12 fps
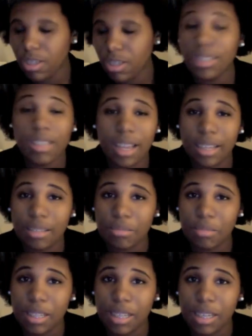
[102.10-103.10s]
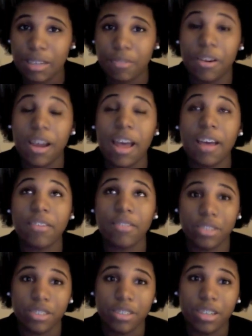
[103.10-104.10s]
It's taking me like
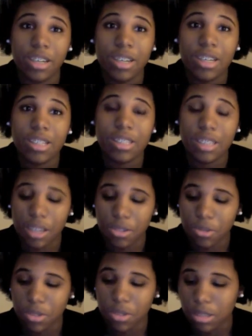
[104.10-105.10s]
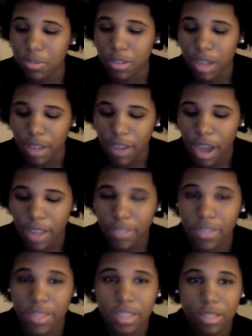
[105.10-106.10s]
forever to get through this book. I've
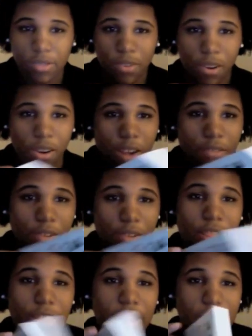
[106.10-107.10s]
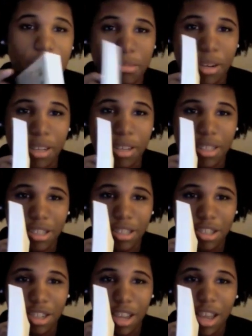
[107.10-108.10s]
gotten this far, I've read this
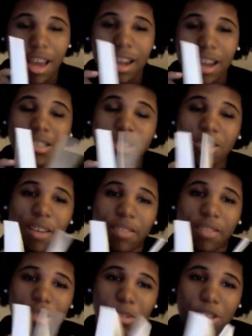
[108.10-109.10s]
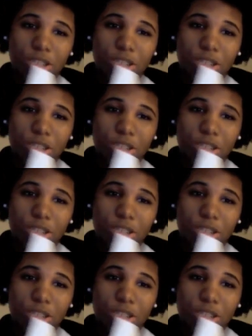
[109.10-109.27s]
much. I still have this much to